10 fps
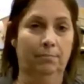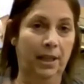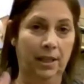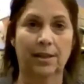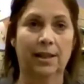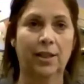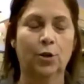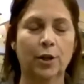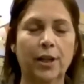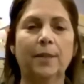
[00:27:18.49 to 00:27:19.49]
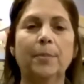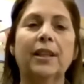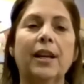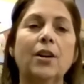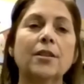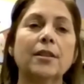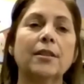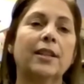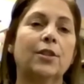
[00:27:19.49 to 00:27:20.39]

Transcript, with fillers: because they need to drink, but they also need